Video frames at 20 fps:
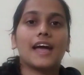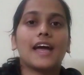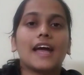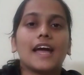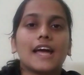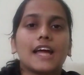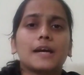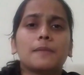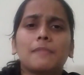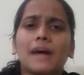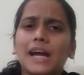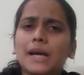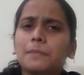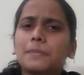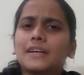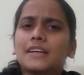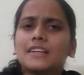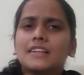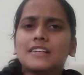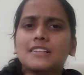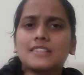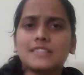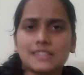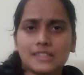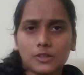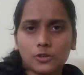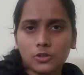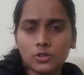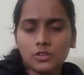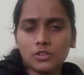It might be a little
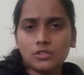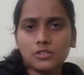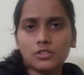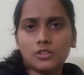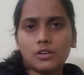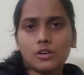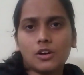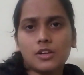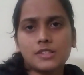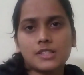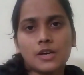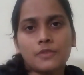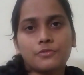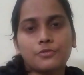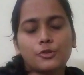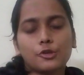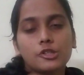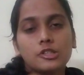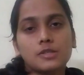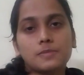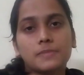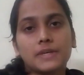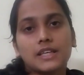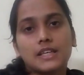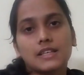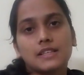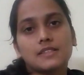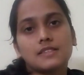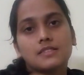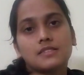slow on some phones
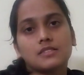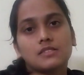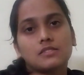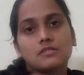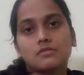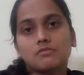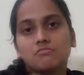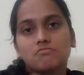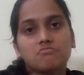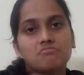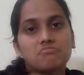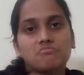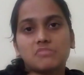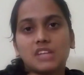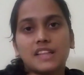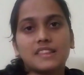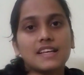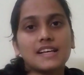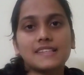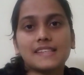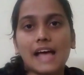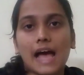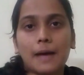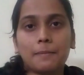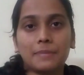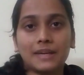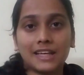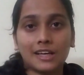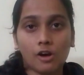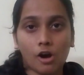because nothing's
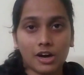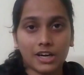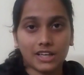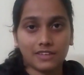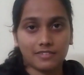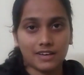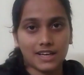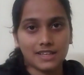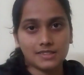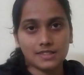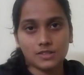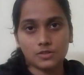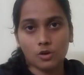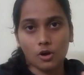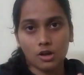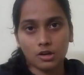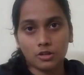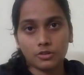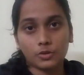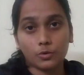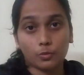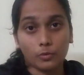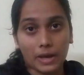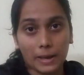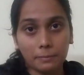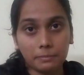happening on device, it's all on the web.